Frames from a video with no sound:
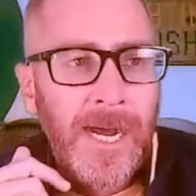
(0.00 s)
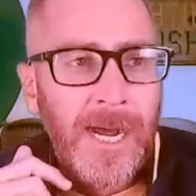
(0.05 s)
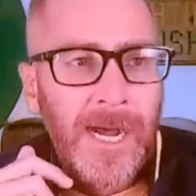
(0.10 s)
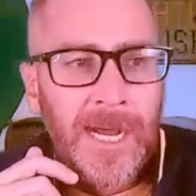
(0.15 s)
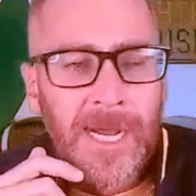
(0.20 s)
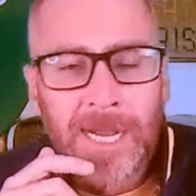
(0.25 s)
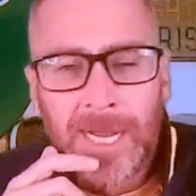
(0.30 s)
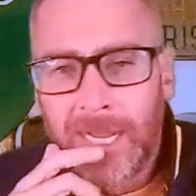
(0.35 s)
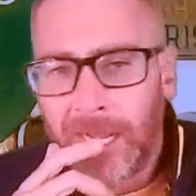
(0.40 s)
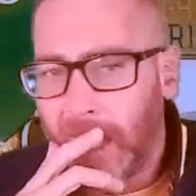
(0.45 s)

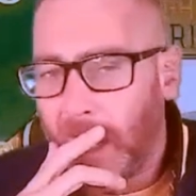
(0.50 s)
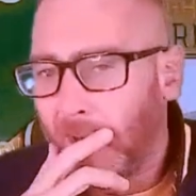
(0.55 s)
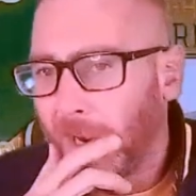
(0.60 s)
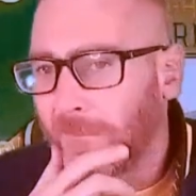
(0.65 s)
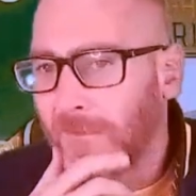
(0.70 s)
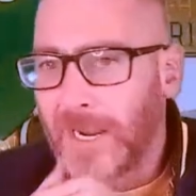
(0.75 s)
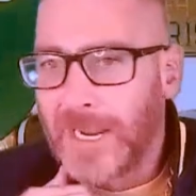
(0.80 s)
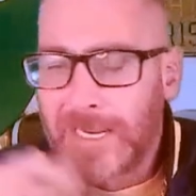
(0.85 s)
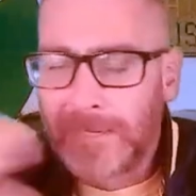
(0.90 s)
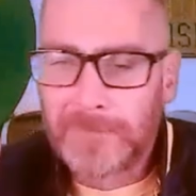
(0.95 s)
All
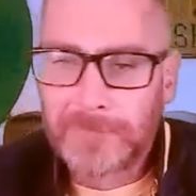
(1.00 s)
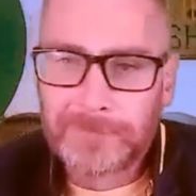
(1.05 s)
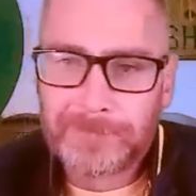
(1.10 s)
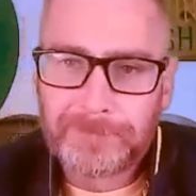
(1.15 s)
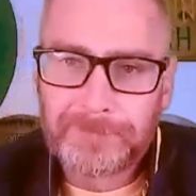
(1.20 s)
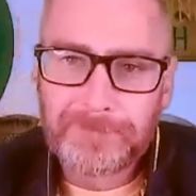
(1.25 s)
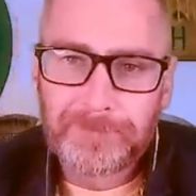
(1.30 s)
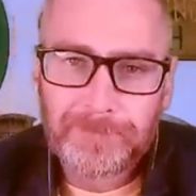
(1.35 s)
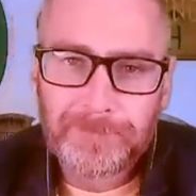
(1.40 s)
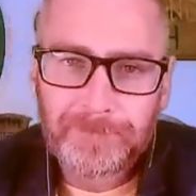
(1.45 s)
right.
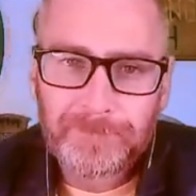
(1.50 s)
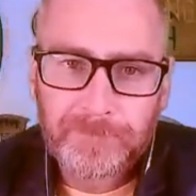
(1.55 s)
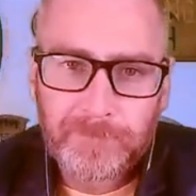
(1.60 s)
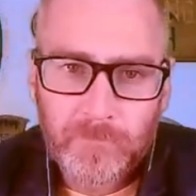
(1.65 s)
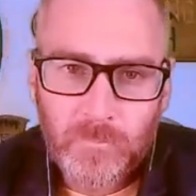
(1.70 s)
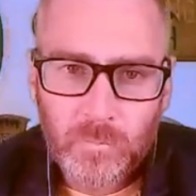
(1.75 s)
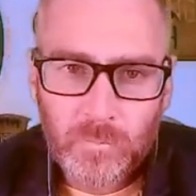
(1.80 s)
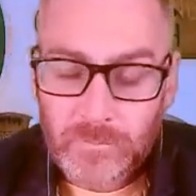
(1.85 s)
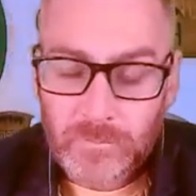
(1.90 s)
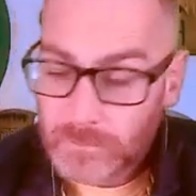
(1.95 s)

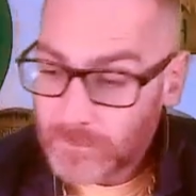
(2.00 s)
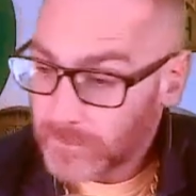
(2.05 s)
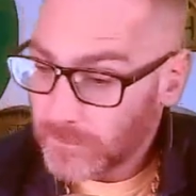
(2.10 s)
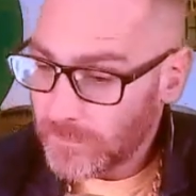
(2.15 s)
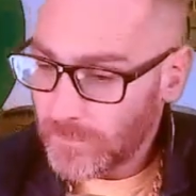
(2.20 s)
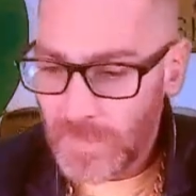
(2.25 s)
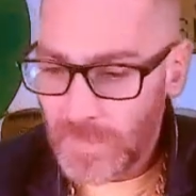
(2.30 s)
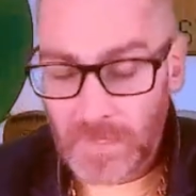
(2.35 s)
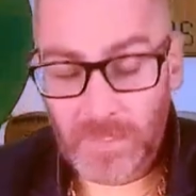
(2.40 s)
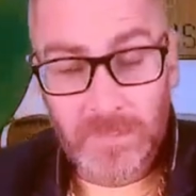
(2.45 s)

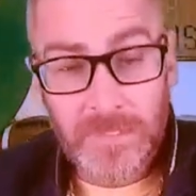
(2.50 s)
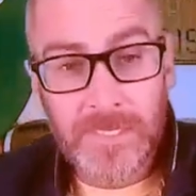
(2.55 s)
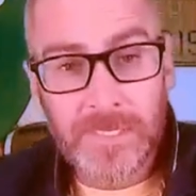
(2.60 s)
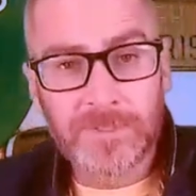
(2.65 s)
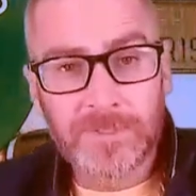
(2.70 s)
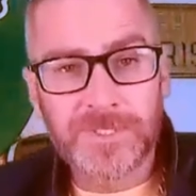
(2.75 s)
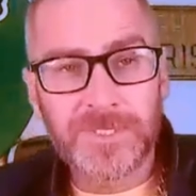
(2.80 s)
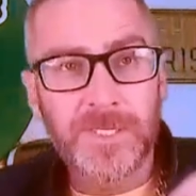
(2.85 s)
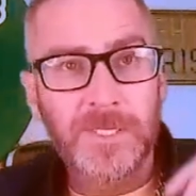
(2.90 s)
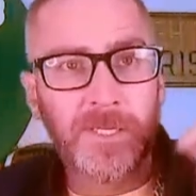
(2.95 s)

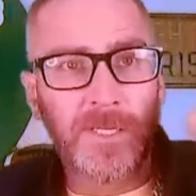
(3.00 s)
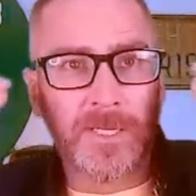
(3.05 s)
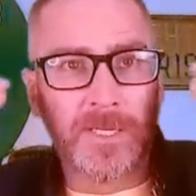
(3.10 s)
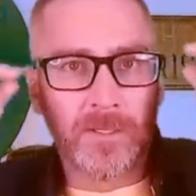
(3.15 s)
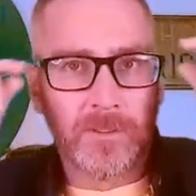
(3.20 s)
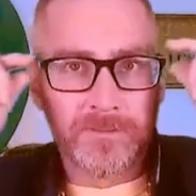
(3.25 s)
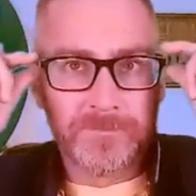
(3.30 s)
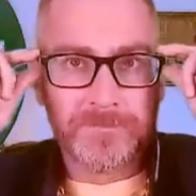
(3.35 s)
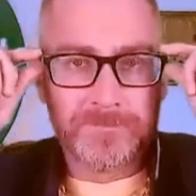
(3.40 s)
Here's the deal.